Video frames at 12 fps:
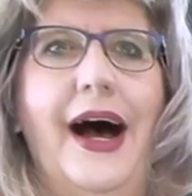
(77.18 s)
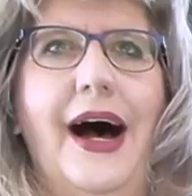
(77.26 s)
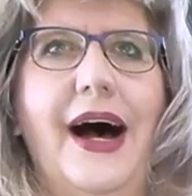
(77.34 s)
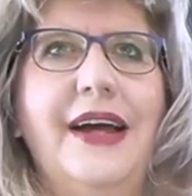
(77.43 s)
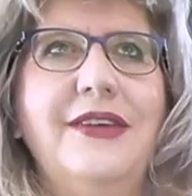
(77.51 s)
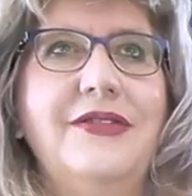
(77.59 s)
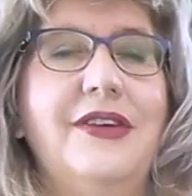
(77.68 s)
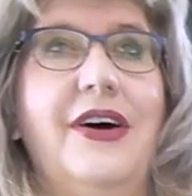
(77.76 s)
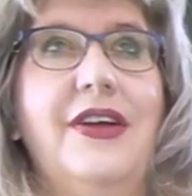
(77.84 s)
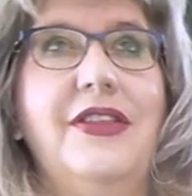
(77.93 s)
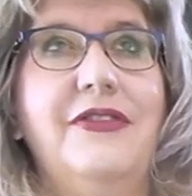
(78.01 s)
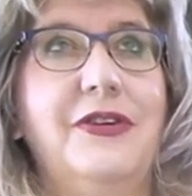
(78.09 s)
I
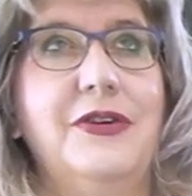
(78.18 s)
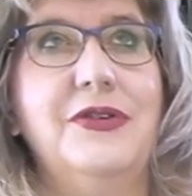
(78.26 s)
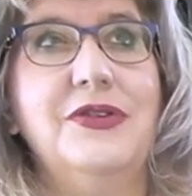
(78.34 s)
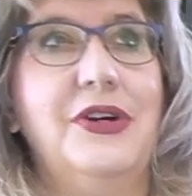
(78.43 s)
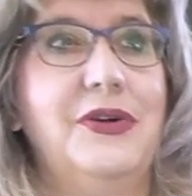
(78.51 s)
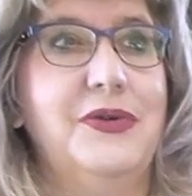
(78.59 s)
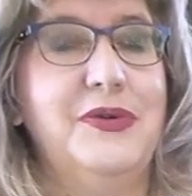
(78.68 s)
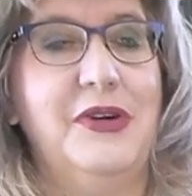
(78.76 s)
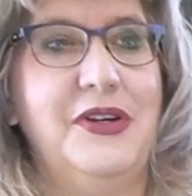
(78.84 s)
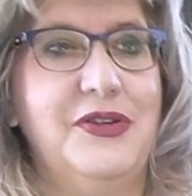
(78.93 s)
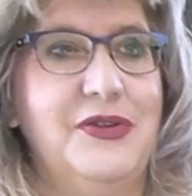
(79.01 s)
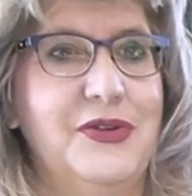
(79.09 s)
saw the first
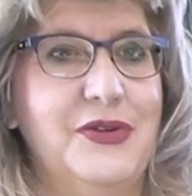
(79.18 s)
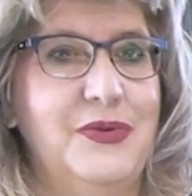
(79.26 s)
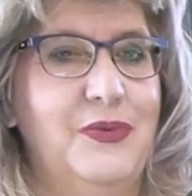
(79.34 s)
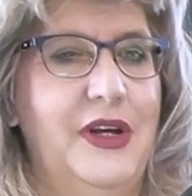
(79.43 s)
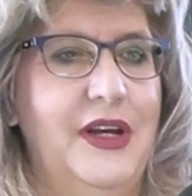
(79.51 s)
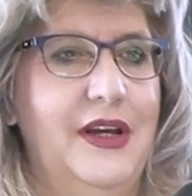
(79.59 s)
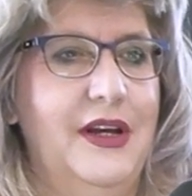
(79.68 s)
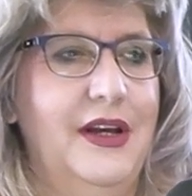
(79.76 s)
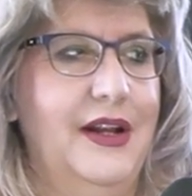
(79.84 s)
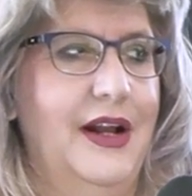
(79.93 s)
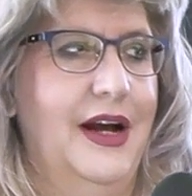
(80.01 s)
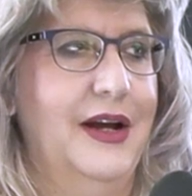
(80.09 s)
Ghostbusters
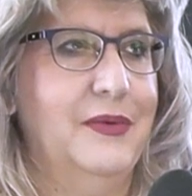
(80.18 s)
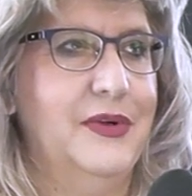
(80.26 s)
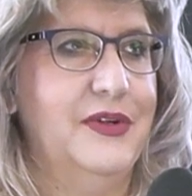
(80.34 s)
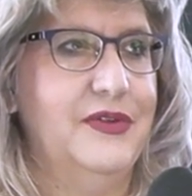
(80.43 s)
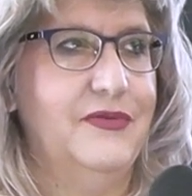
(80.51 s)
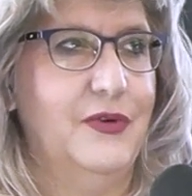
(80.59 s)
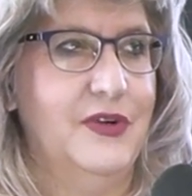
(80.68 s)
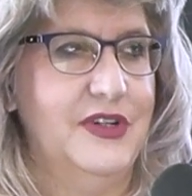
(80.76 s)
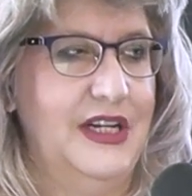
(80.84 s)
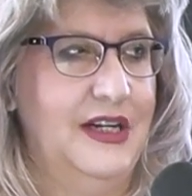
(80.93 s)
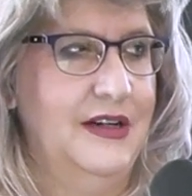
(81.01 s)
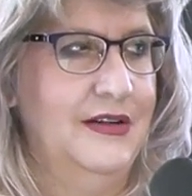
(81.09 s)
when I was
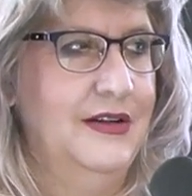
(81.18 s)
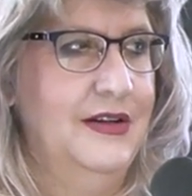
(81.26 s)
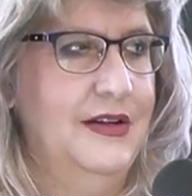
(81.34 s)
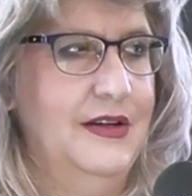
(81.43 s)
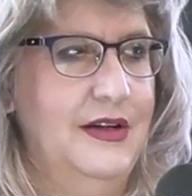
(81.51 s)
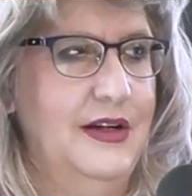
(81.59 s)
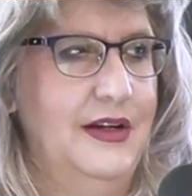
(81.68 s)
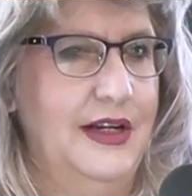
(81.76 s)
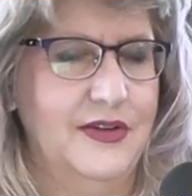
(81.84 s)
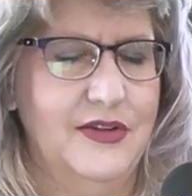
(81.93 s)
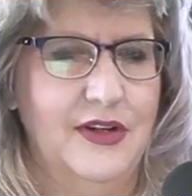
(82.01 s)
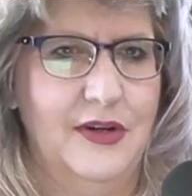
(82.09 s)
14.
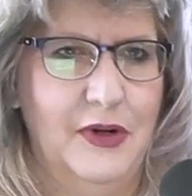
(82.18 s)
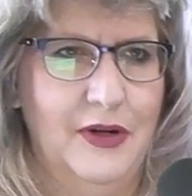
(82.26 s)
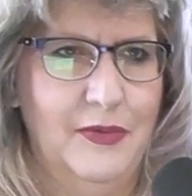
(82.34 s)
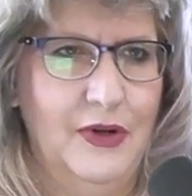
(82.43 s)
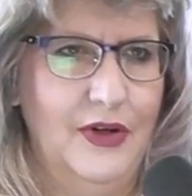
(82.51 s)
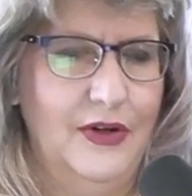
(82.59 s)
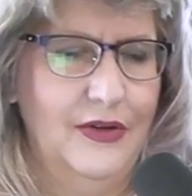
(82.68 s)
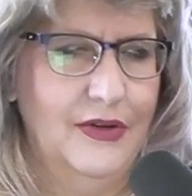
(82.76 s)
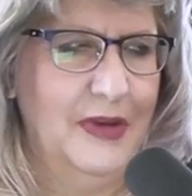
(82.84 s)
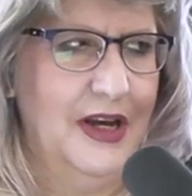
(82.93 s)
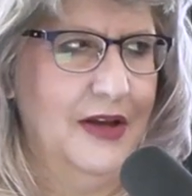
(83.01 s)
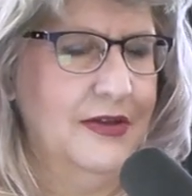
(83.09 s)
Yes, cinema community, do the
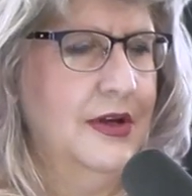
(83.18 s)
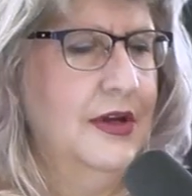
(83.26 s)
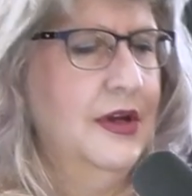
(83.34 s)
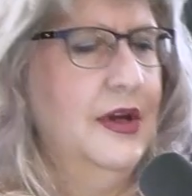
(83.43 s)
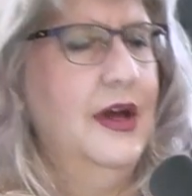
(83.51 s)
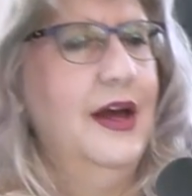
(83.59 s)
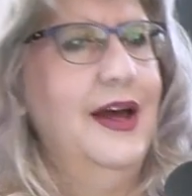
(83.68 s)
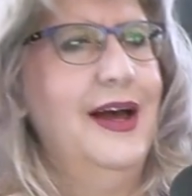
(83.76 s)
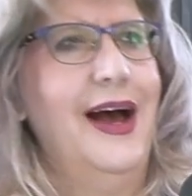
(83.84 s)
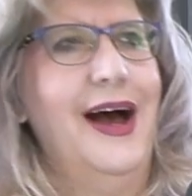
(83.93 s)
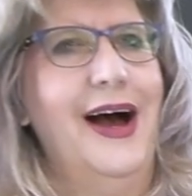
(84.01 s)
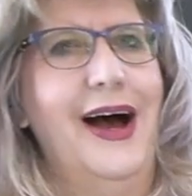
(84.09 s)
math.
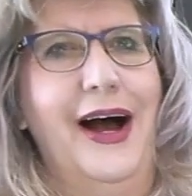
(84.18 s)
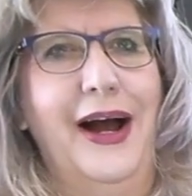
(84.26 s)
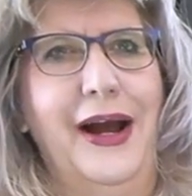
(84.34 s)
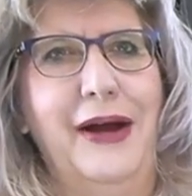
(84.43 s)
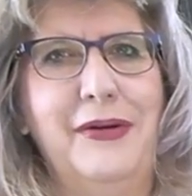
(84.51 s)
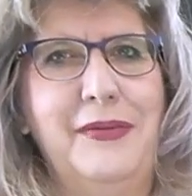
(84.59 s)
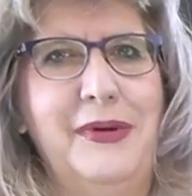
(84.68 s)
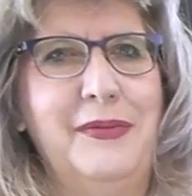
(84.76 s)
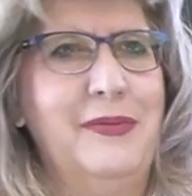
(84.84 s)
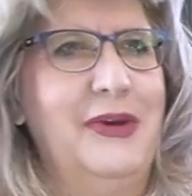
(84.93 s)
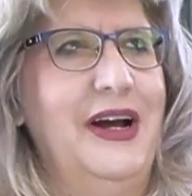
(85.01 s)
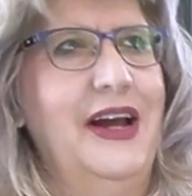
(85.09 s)
I
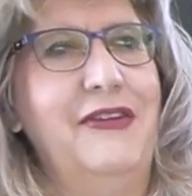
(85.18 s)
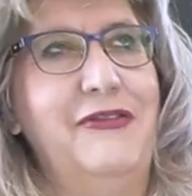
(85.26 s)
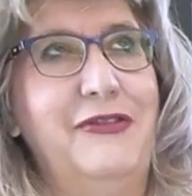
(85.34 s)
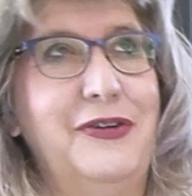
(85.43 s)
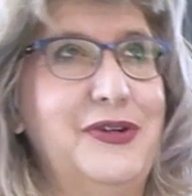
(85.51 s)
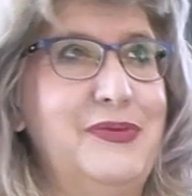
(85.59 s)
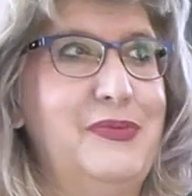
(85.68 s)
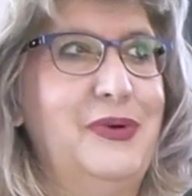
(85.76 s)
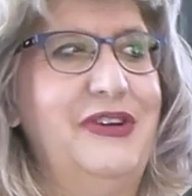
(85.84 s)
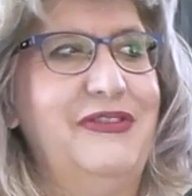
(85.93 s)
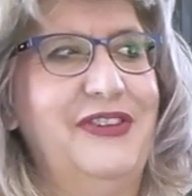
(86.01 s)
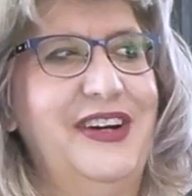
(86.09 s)
remember my first
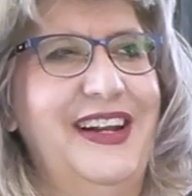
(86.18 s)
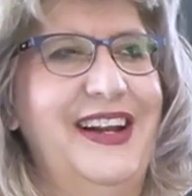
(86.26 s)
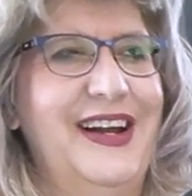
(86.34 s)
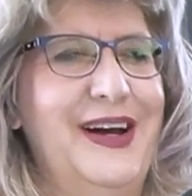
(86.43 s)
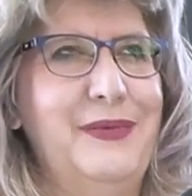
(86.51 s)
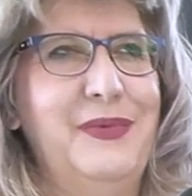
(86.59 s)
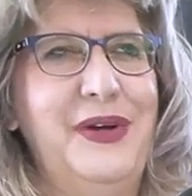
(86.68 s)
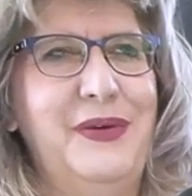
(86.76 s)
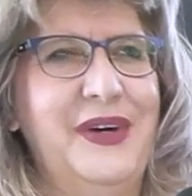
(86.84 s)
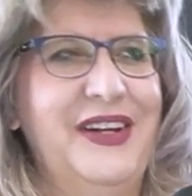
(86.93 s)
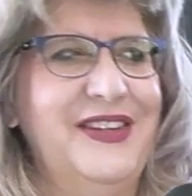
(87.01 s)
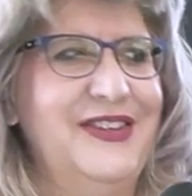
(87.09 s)
boyfriend and we
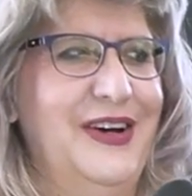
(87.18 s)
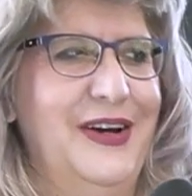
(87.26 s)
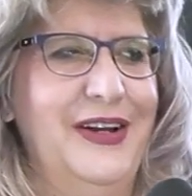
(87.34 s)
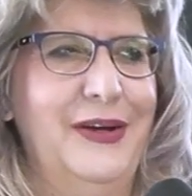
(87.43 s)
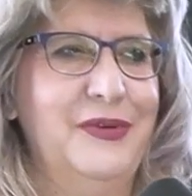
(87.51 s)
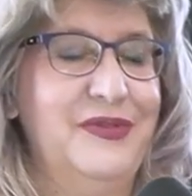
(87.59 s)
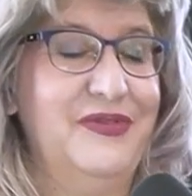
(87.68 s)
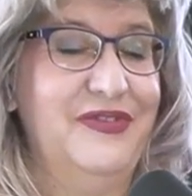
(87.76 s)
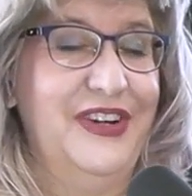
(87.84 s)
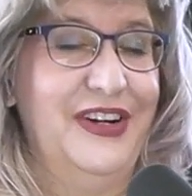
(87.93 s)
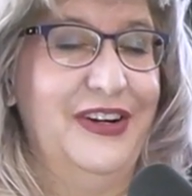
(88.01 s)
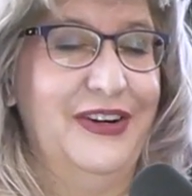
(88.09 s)
went and saw it. It was
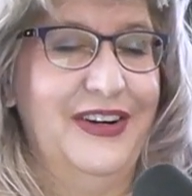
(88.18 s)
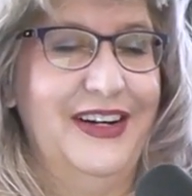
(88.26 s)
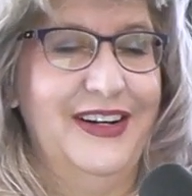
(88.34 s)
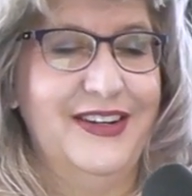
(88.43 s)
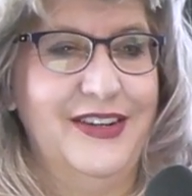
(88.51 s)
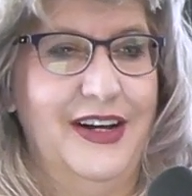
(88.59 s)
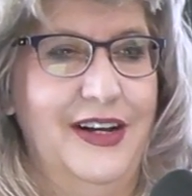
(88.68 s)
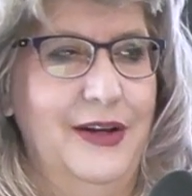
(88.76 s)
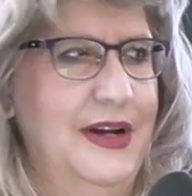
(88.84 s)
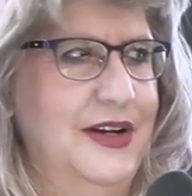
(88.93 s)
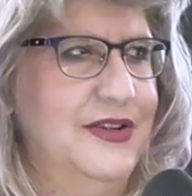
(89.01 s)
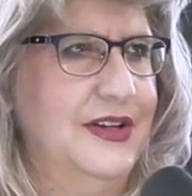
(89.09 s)
very
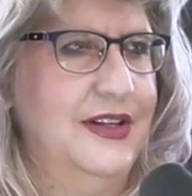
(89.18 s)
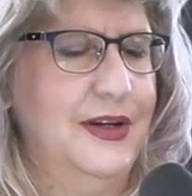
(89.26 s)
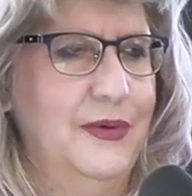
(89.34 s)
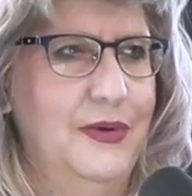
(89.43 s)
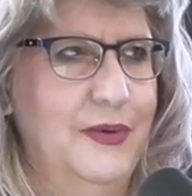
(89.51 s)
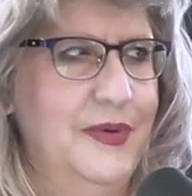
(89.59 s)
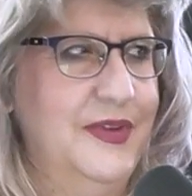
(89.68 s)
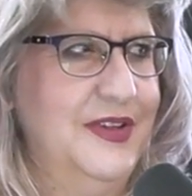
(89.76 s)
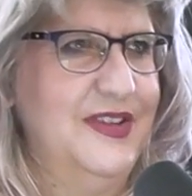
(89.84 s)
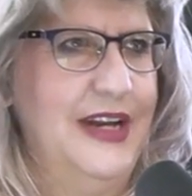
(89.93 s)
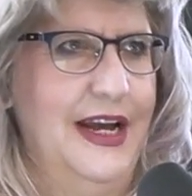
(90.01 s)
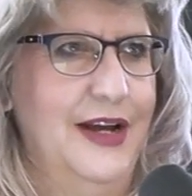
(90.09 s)
exciting. Actually, I think we went with
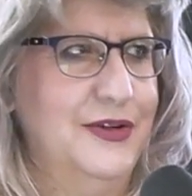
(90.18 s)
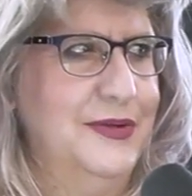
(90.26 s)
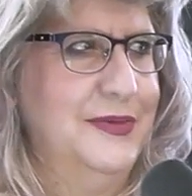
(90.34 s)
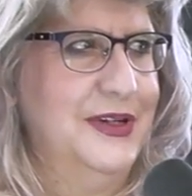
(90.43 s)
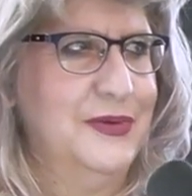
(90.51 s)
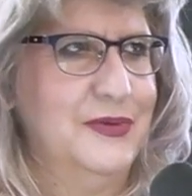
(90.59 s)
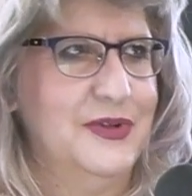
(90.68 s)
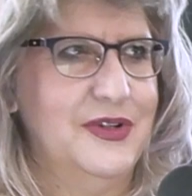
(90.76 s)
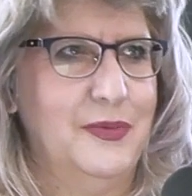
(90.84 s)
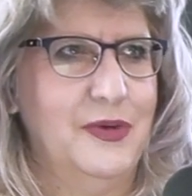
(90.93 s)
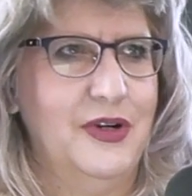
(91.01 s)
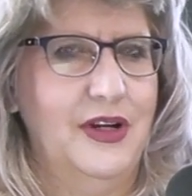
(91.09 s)
his dad too because we're
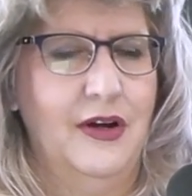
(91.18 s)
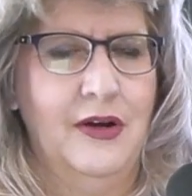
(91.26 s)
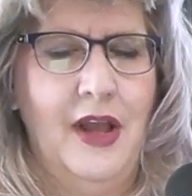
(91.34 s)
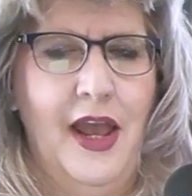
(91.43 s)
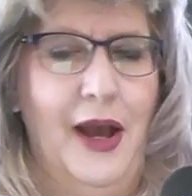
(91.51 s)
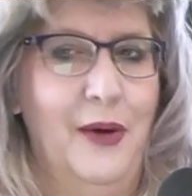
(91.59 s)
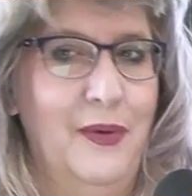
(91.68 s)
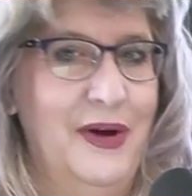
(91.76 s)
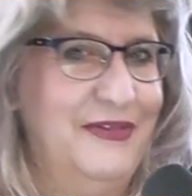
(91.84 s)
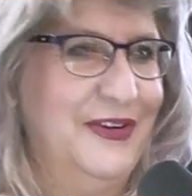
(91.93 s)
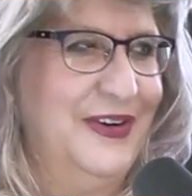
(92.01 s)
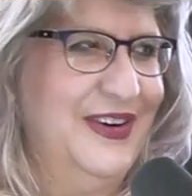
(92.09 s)
still pretty young.
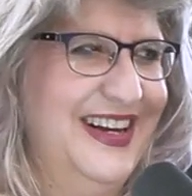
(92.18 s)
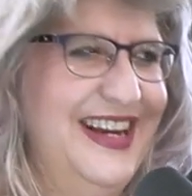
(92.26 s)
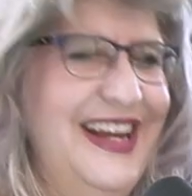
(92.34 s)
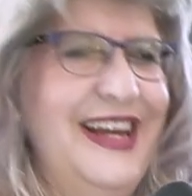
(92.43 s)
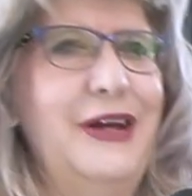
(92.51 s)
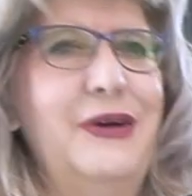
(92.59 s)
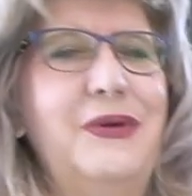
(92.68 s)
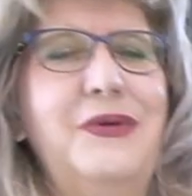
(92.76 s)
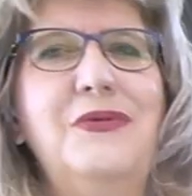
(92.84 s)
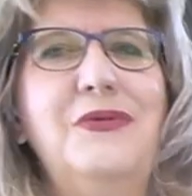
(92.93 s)
However, it